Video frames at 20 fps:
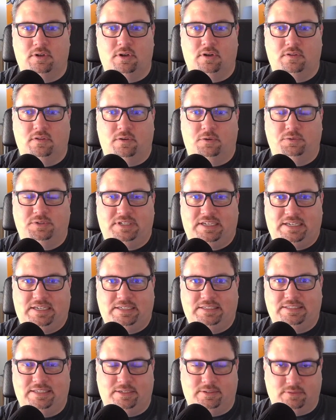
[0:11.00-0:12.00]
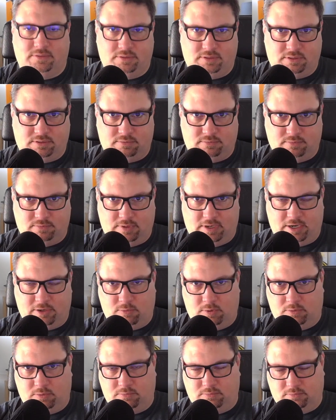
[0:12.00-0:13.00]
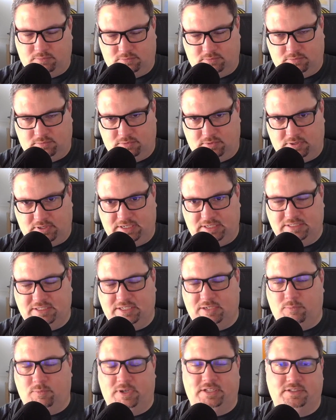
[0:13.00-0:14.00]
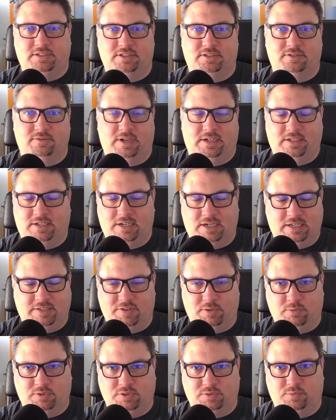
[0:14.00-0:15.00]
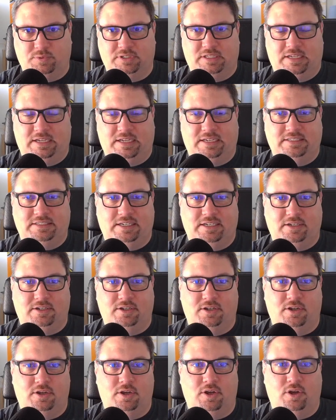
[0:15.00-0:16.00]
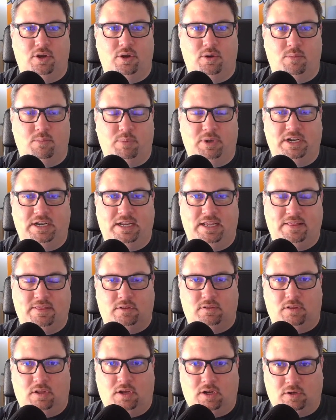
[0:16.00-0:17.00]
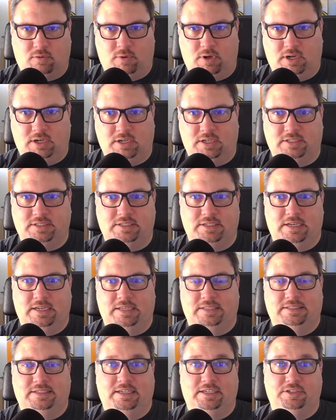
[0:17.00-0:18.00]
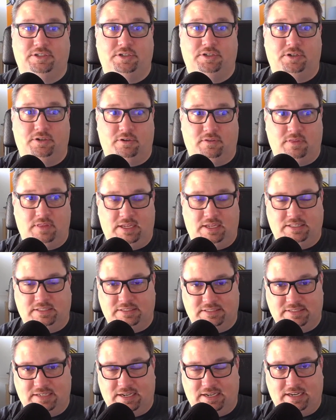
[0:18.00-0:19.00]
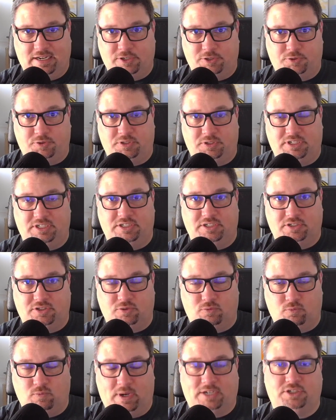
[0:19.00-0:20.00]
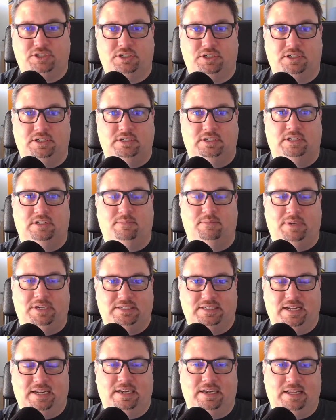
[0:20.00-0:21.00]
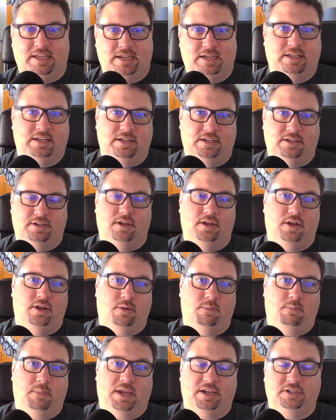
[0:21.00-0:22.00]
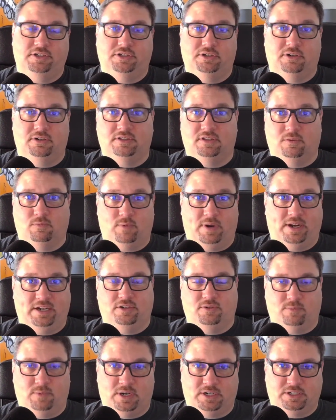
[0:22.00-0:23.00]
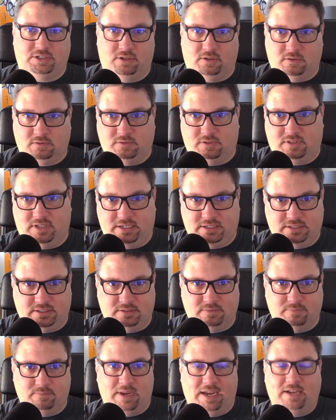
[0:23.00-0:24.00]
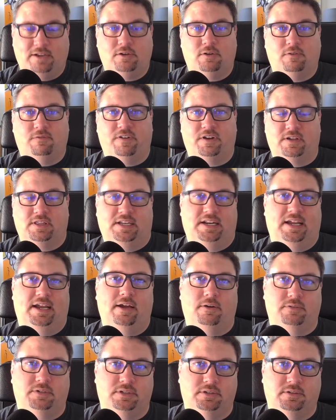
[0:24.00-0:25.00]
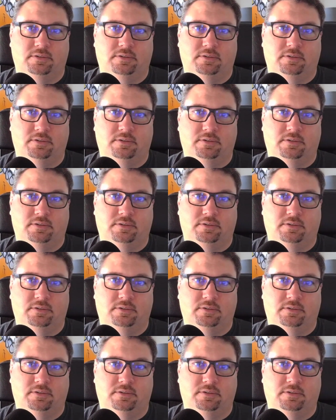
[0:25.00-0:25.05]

those easy, air quote, easy wins, right? None of it was really easy, but in the long run, it's easier than setting a strategic direction and maintaining it and making sure it's the right direction, all those things. I had to go figure that out.